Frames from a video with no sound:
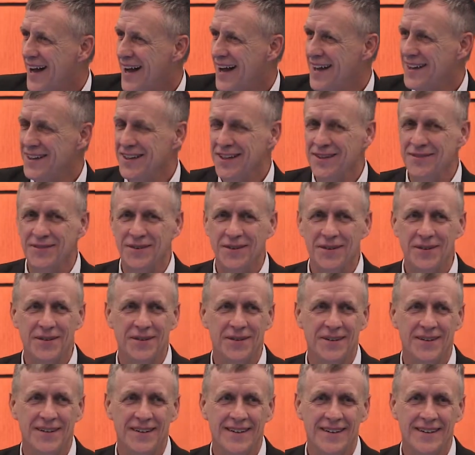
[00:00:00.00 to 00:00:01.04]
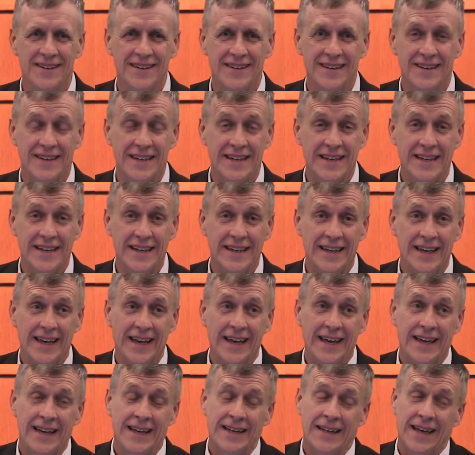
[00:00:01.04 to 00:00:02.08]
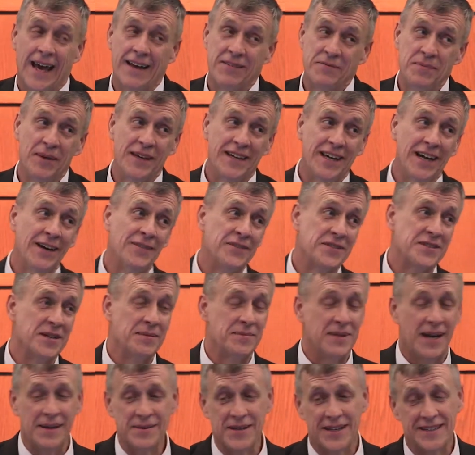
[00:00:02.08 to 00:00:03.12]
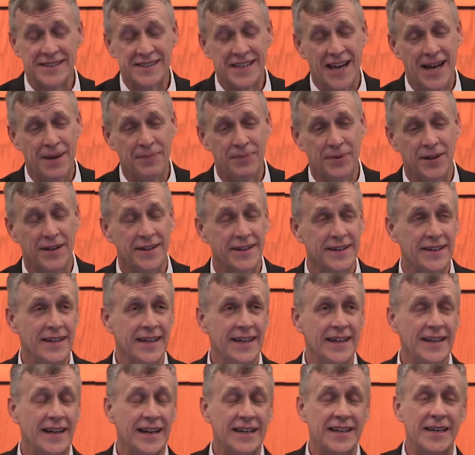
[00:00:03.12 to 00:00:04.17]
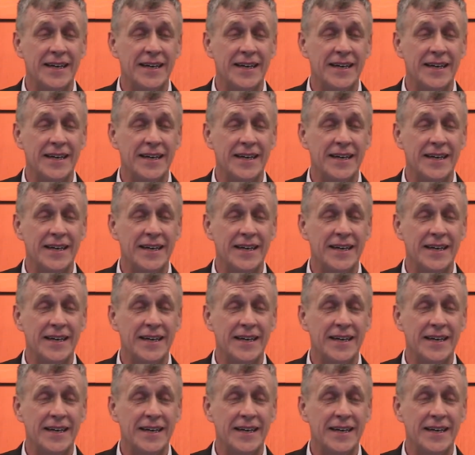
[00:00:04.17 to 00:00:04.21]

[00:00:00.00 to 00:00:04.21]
I love you. Have to be careful sometimes. I'll tap her on the knee and